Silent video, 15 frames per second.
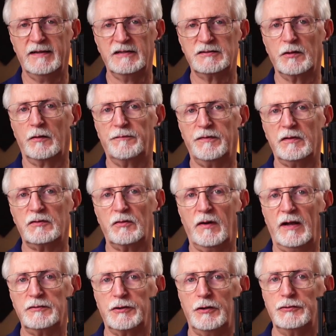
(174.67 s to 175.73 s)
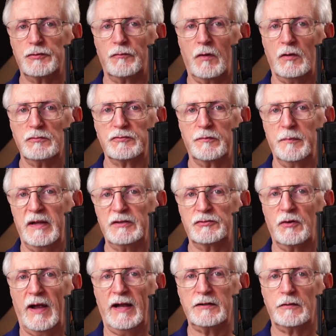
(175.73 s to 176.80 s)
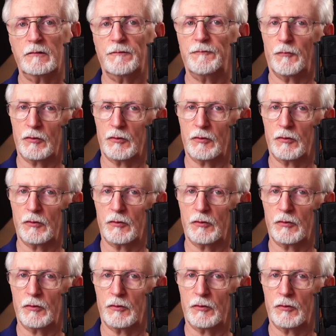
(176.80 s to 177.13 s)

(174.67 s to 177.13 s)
So to filter out user roles from being tracked, you